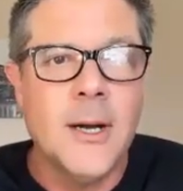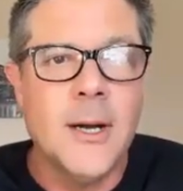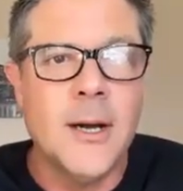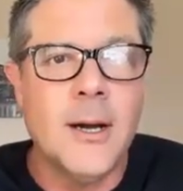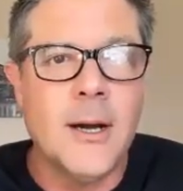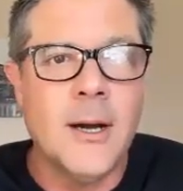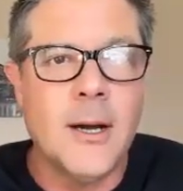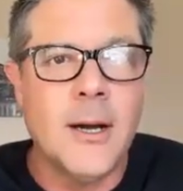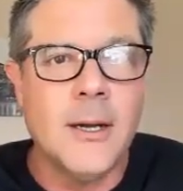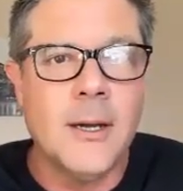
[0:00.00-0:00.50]

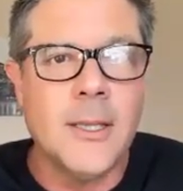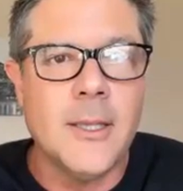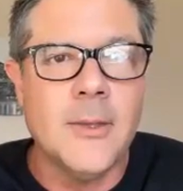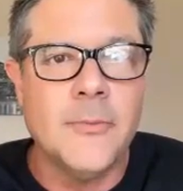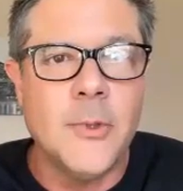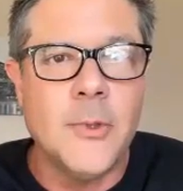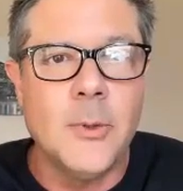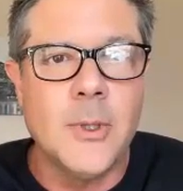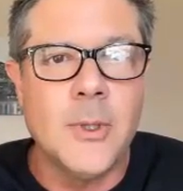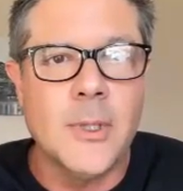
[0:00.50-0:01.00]
If
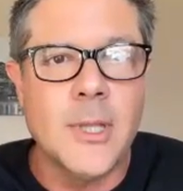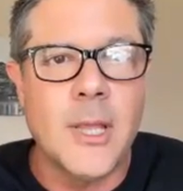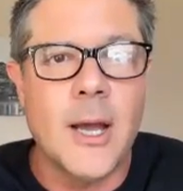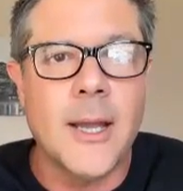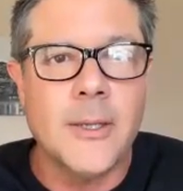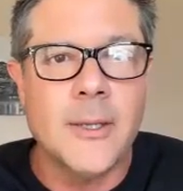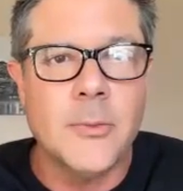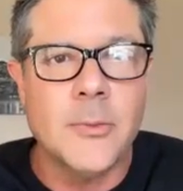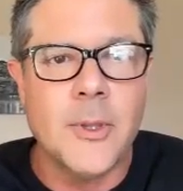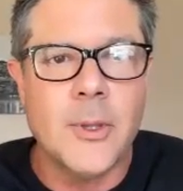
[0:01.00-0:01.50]
you
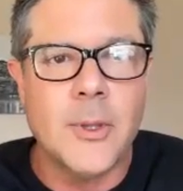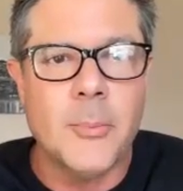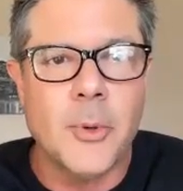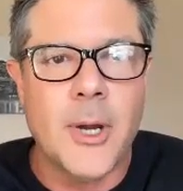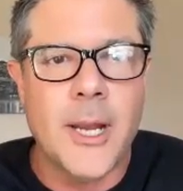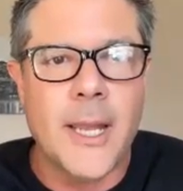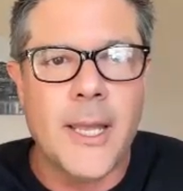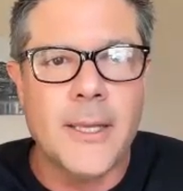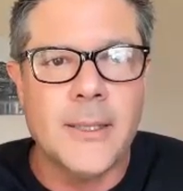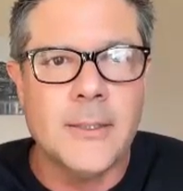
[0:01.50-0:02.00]
align with a
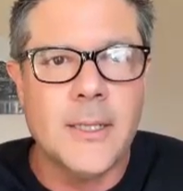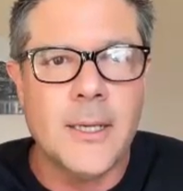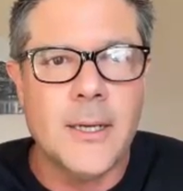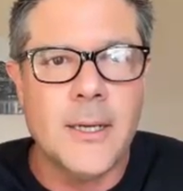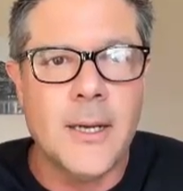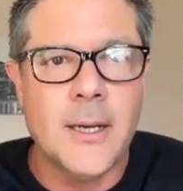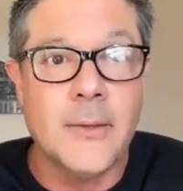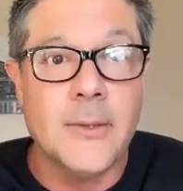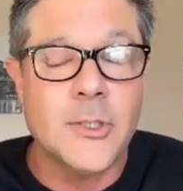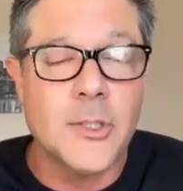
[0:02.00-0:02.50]
brand
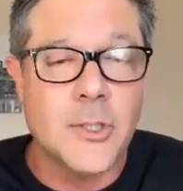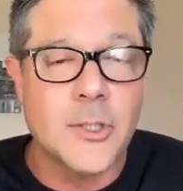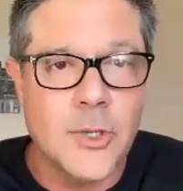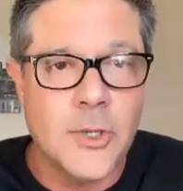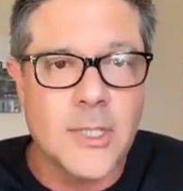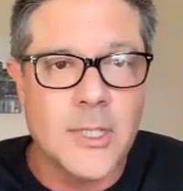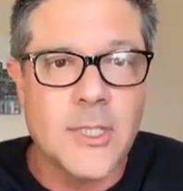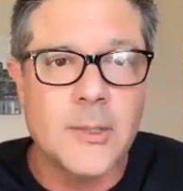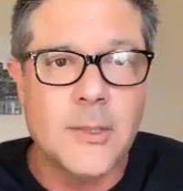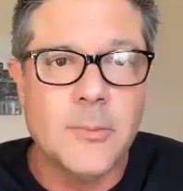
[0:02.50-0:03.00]
that's a
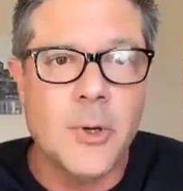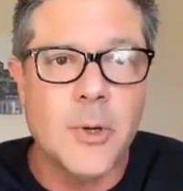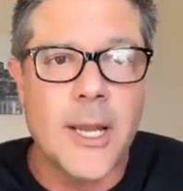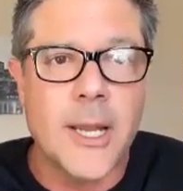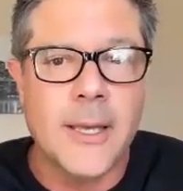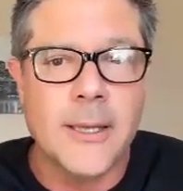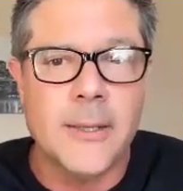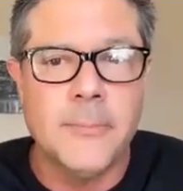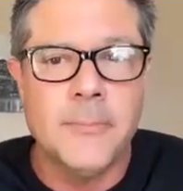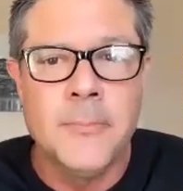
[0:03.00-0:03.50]
trusted
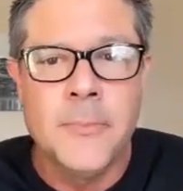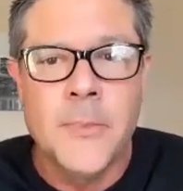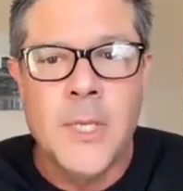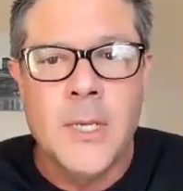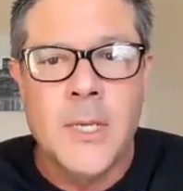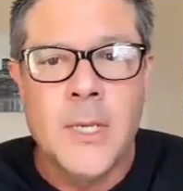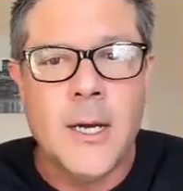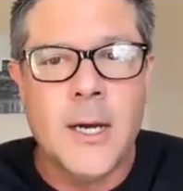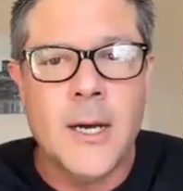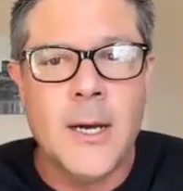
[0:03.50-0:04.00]
brand,
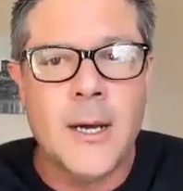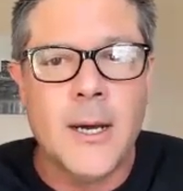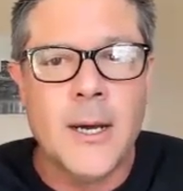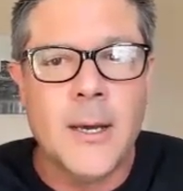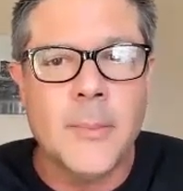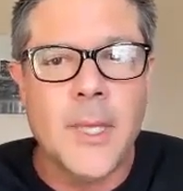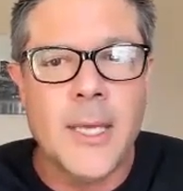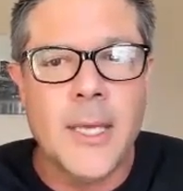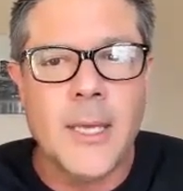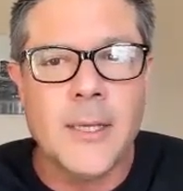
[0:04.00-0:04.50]

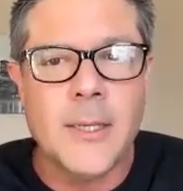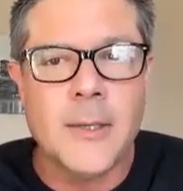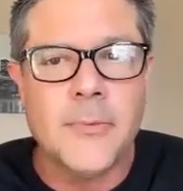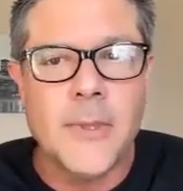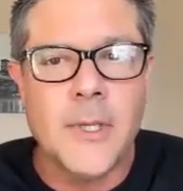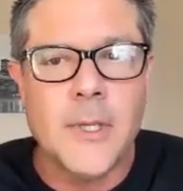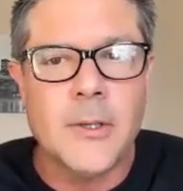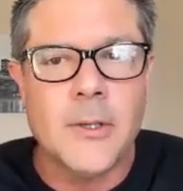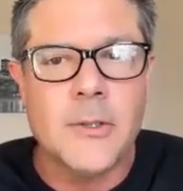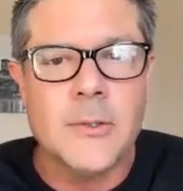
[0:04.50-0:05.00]
And if
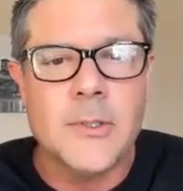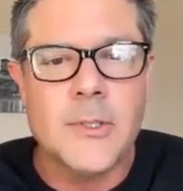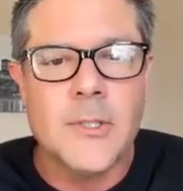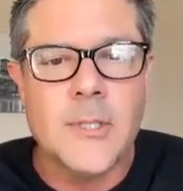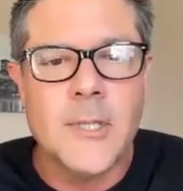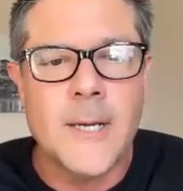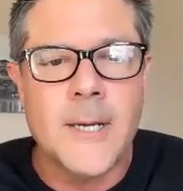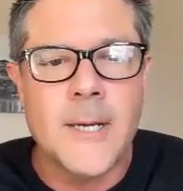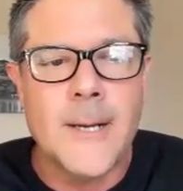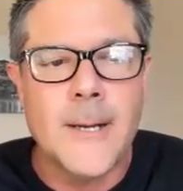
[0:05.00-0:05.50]
there's,